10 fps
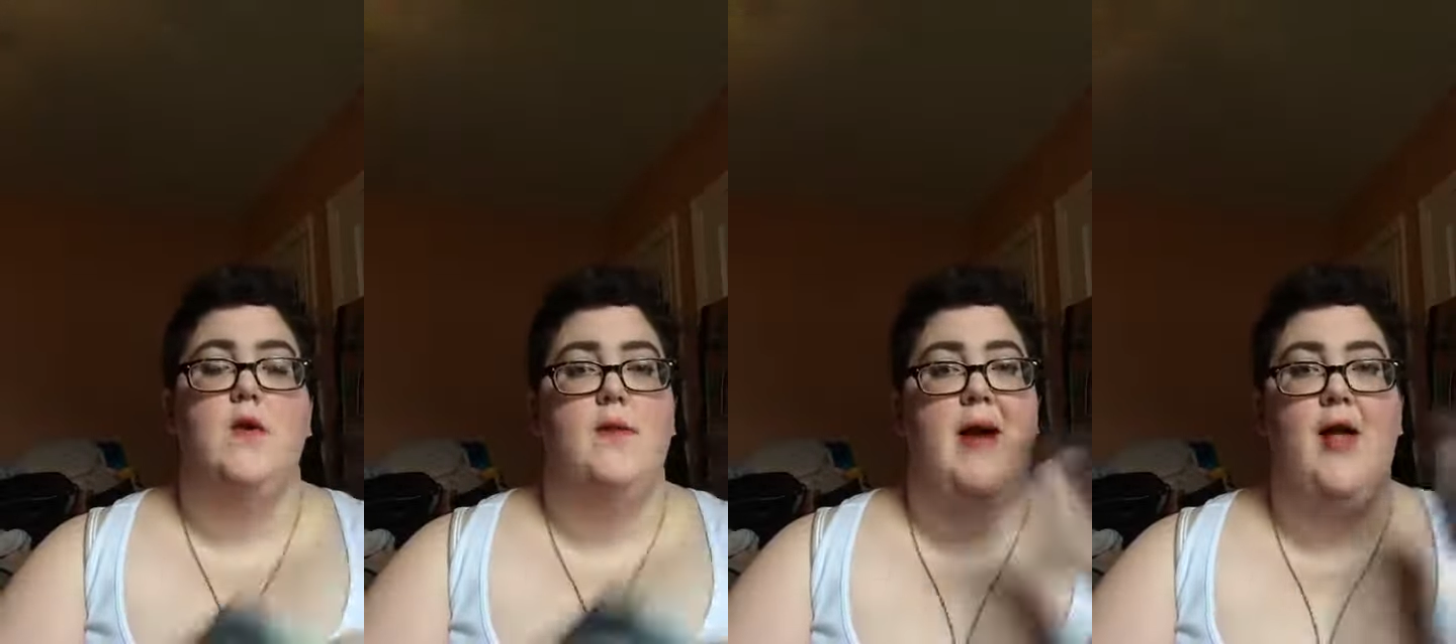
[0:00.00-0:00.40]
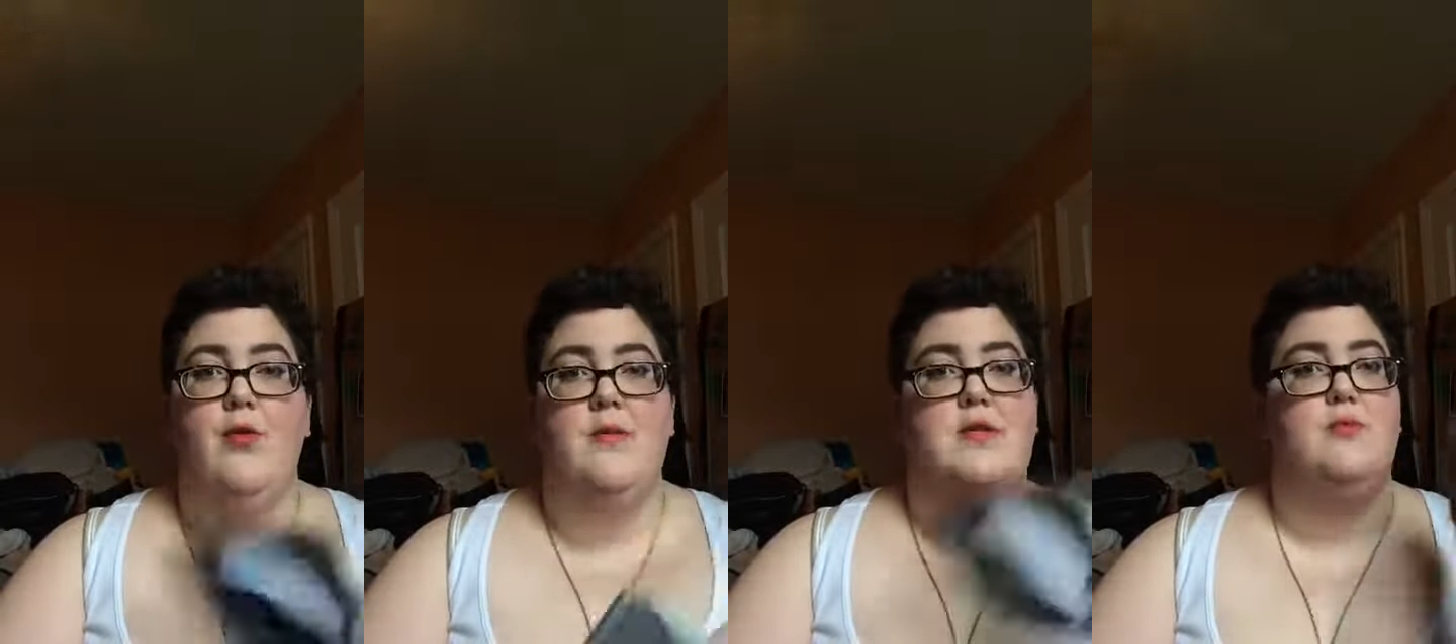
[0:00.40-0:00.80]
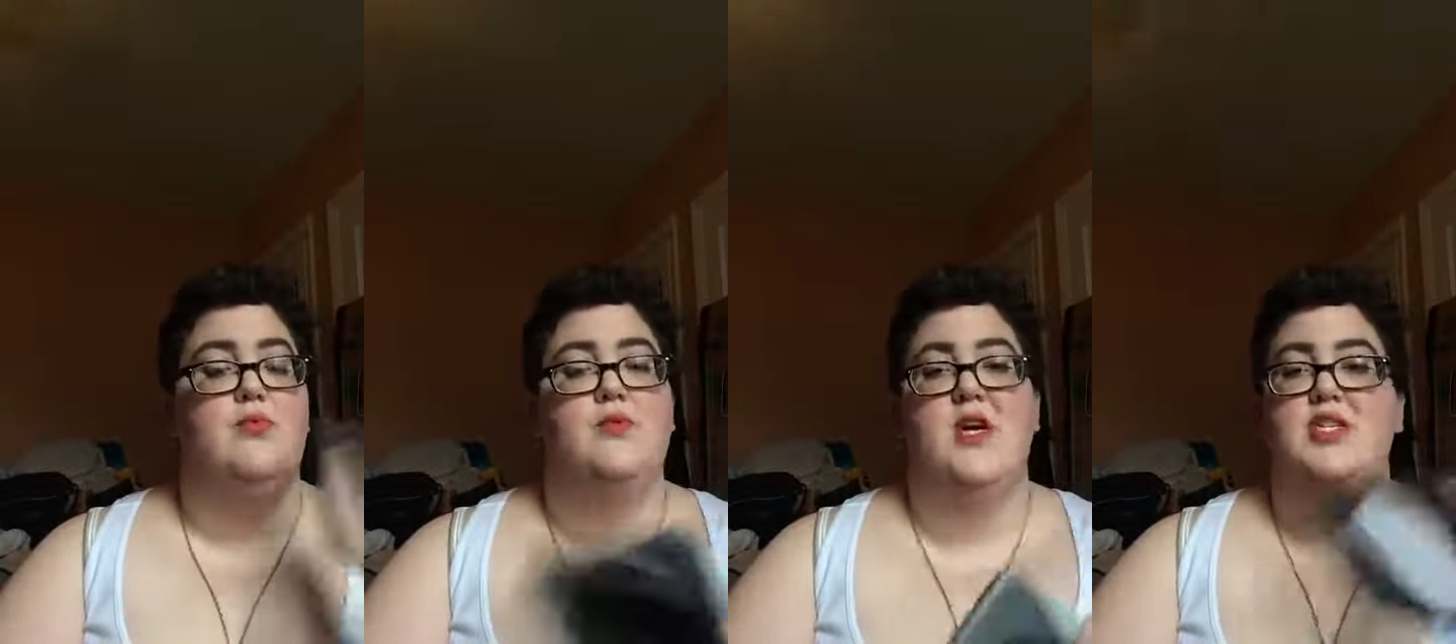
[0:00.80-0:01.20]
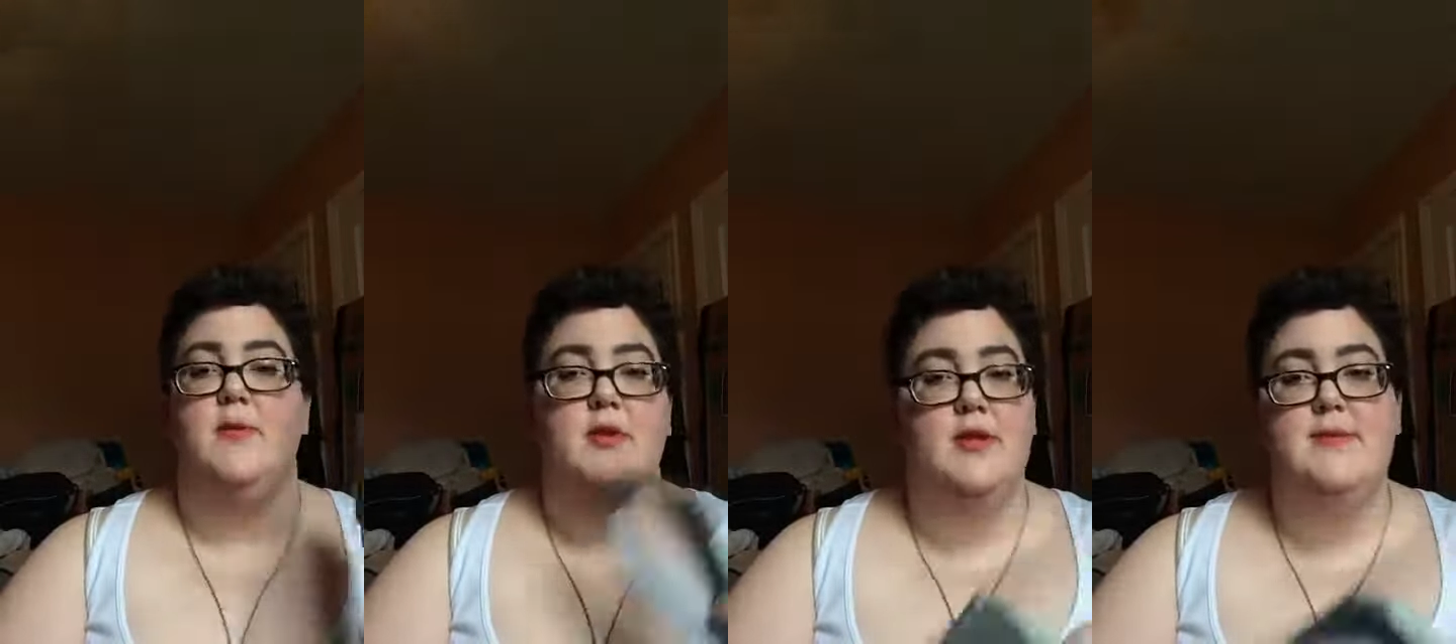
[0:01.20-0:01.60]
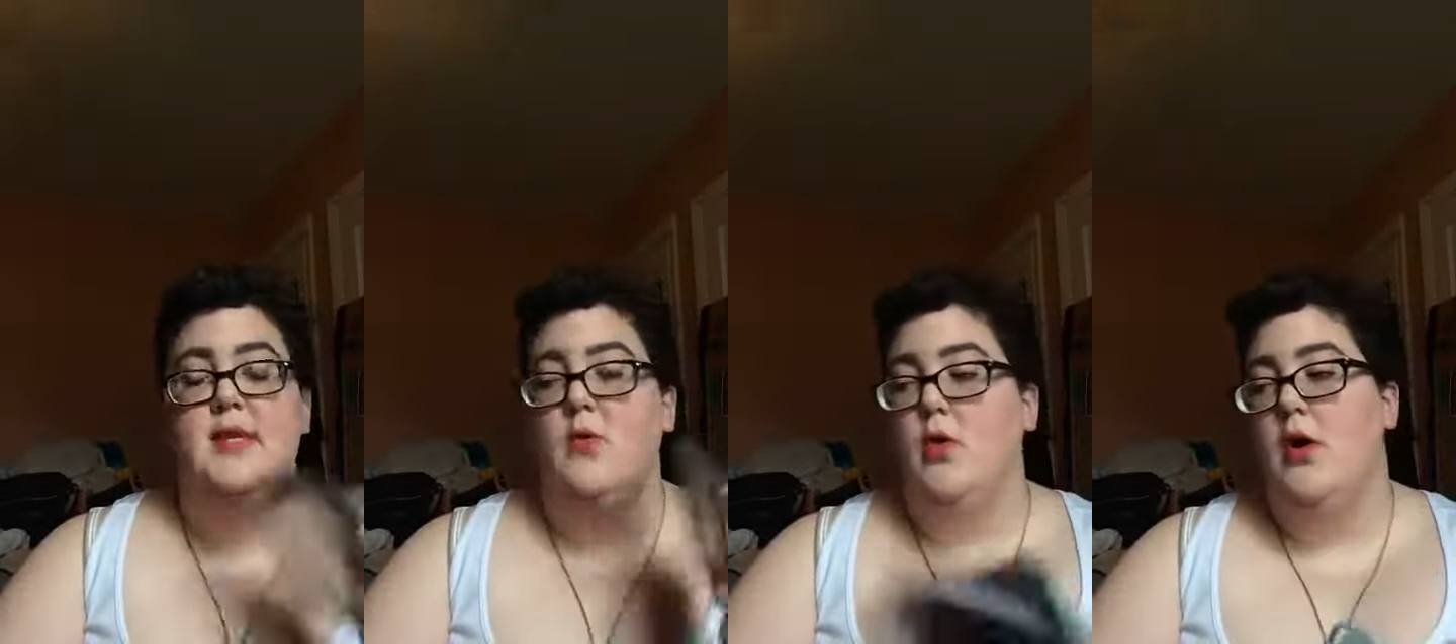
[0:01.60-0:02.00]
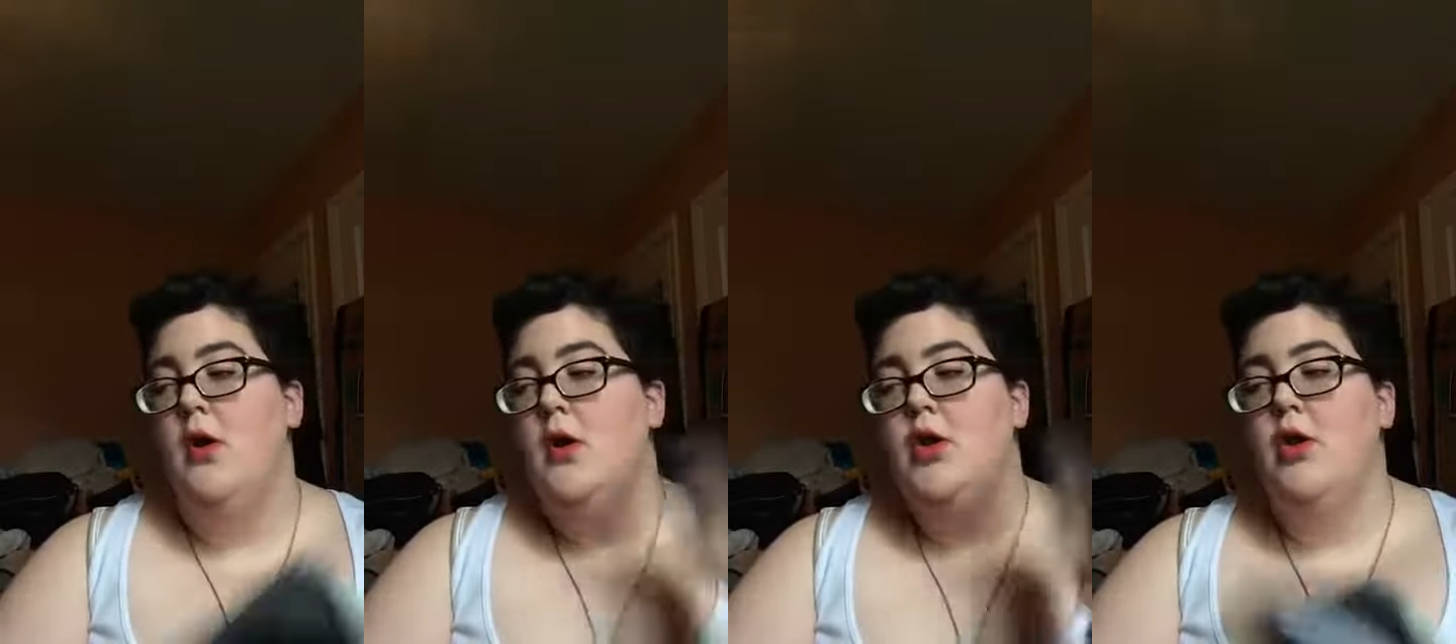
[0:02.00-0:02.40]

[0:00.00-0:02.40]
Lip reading: the bathroom and touch up your lipstick, or you